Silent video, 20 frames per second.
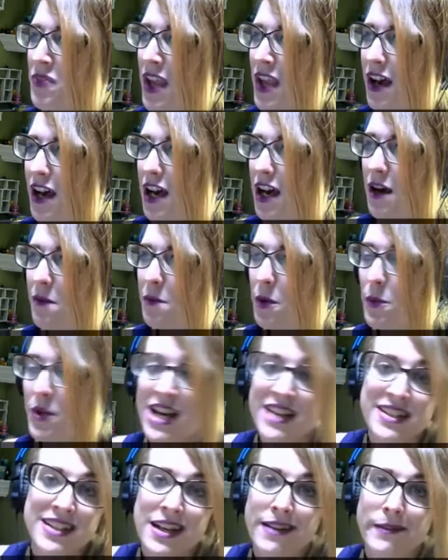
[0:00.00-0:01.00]
But we're
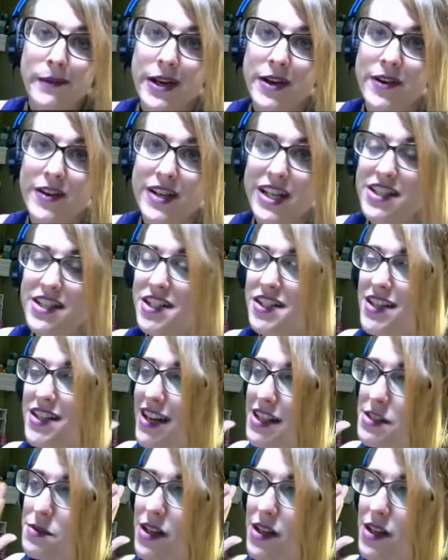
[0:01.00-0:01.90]
not talking about Greninja GX.